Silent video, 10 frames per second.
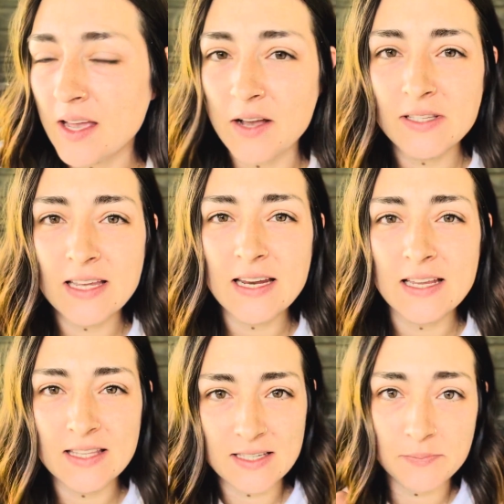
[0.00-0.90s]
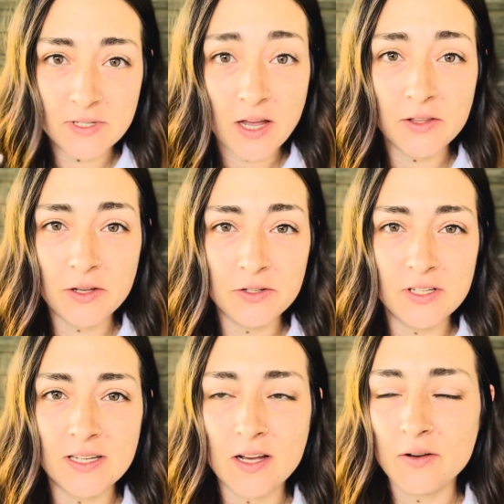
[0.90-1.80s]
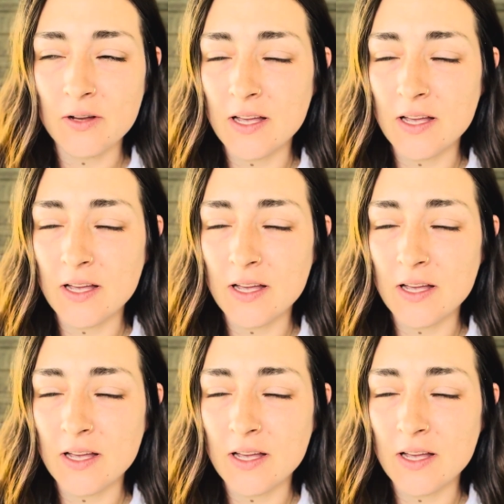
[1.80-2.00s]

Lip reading: was getting this download just now,